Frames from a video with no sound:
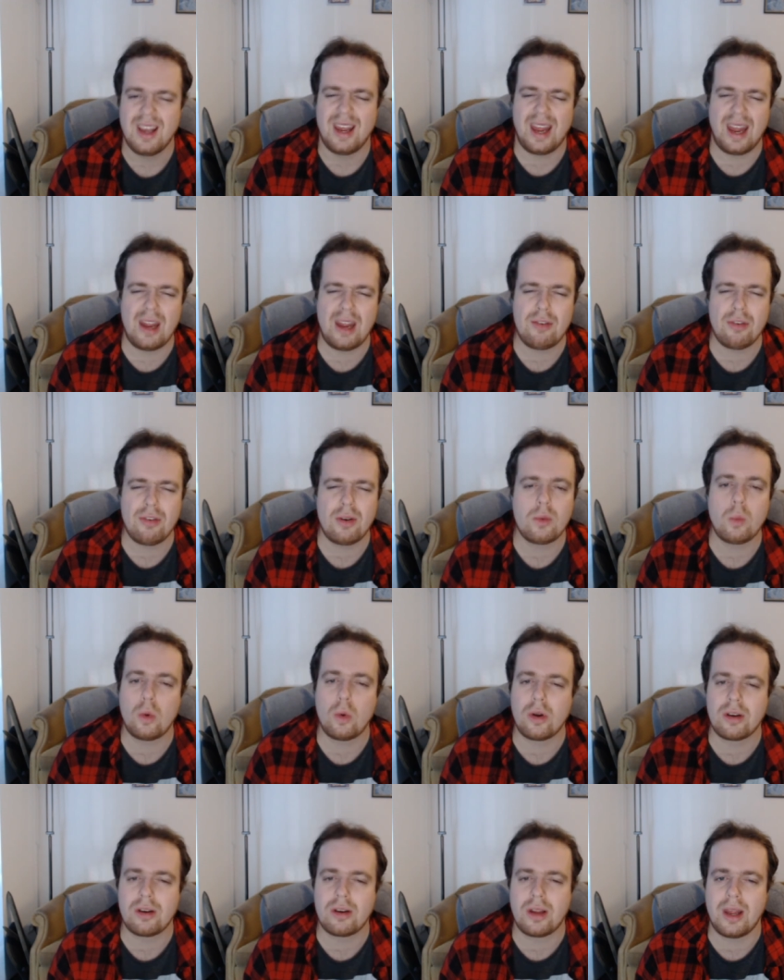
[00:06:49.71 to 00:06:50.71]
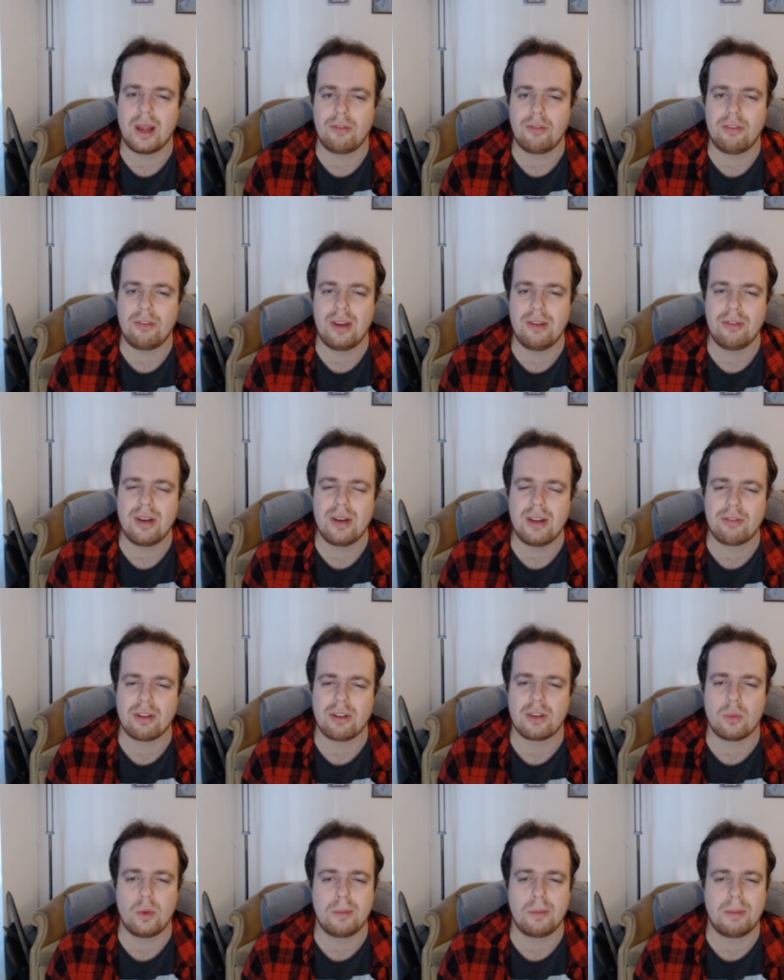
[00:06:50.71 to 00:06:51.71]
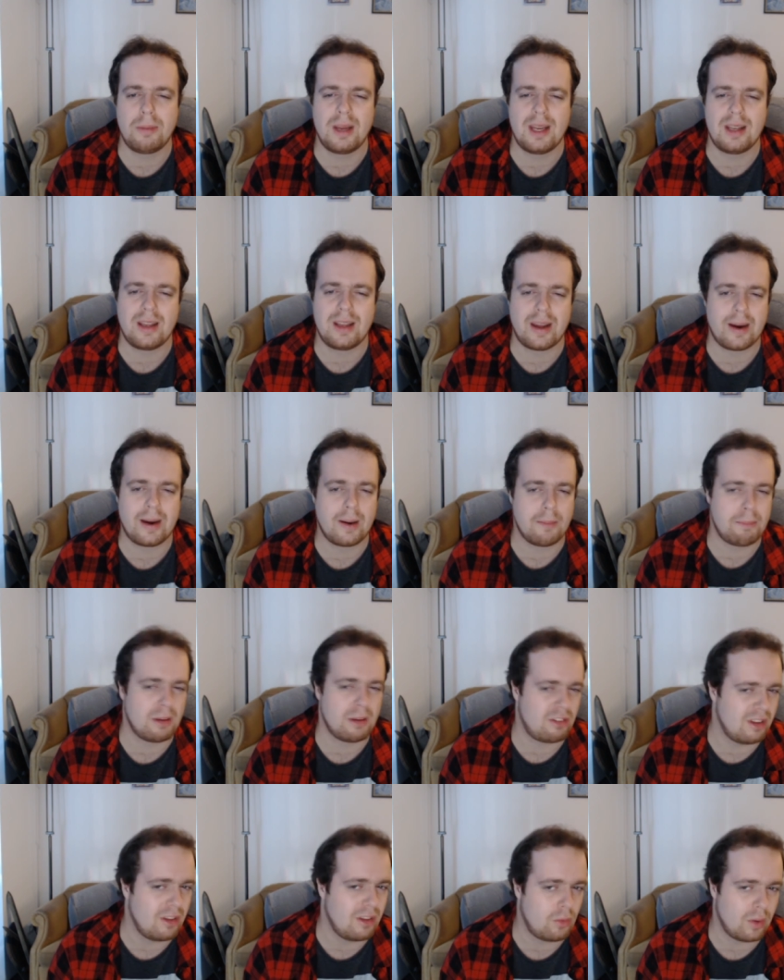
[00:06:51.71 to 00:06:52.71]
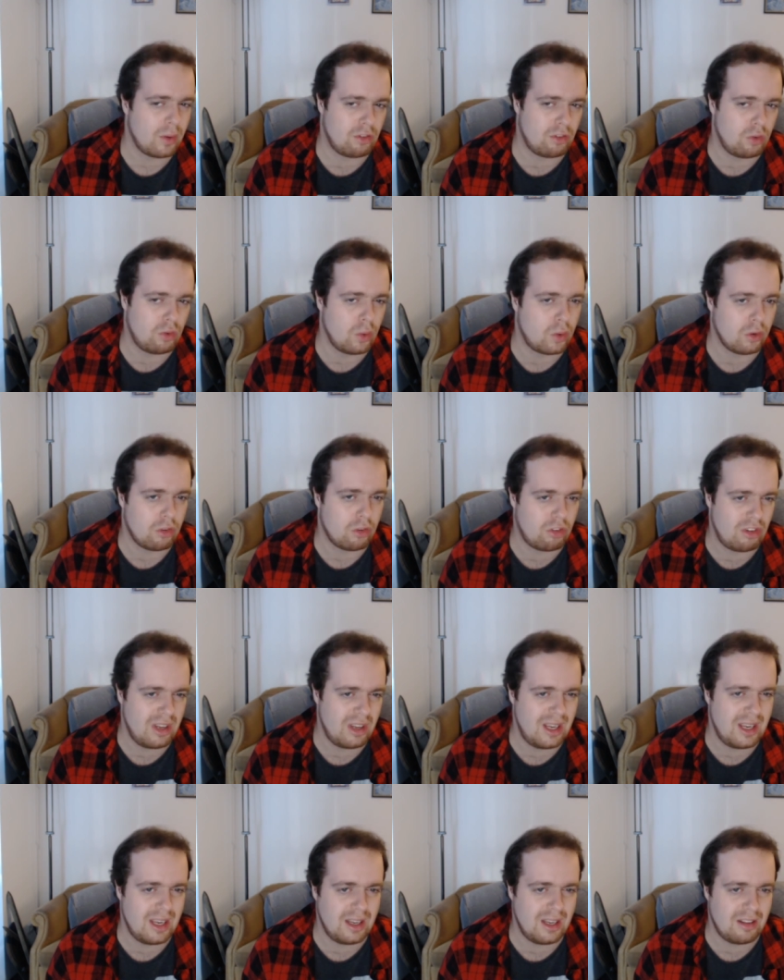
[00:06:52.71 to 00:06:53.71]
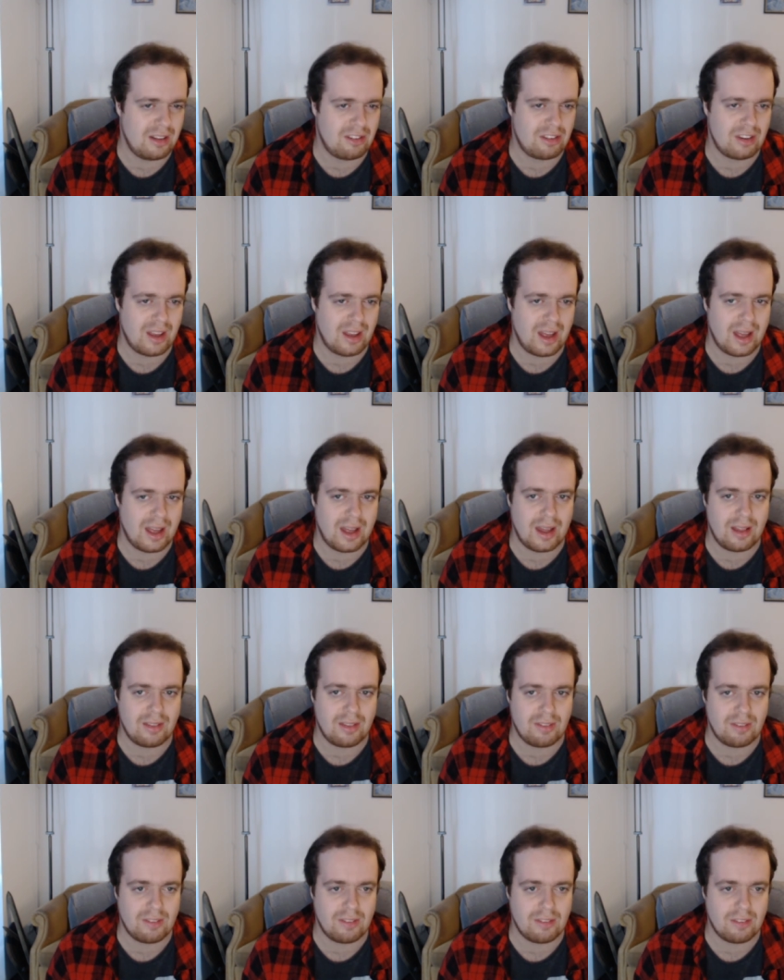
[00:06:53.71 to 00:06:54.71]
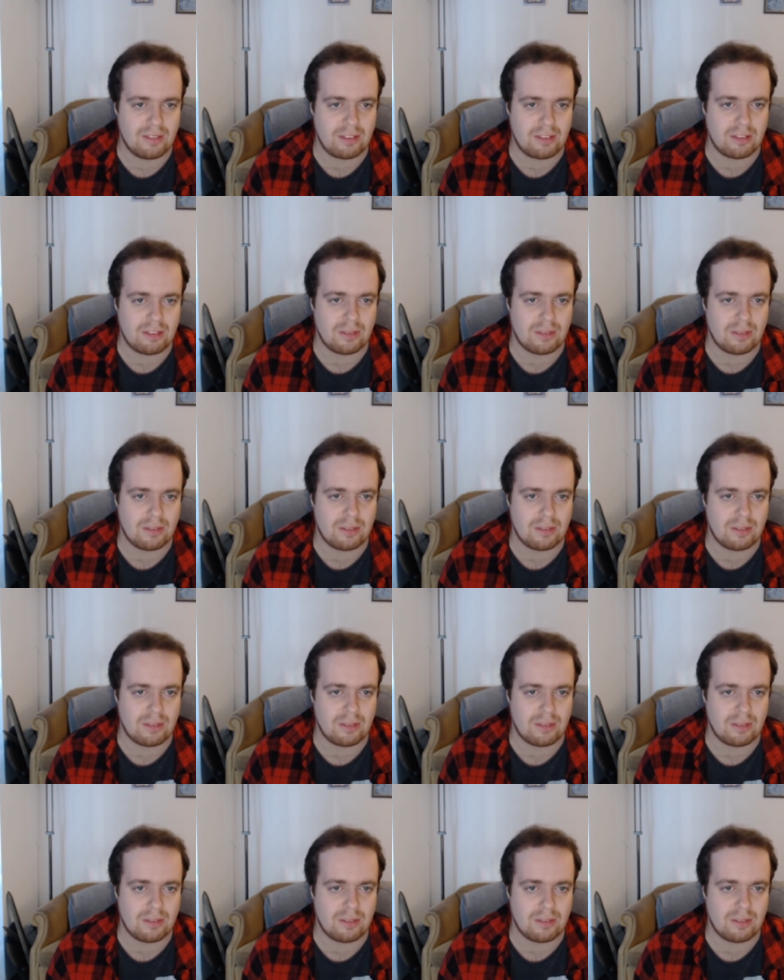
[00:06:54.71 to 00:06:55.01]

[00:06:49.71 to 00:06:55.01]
Even would it, if even if it would be in their best interest to concede and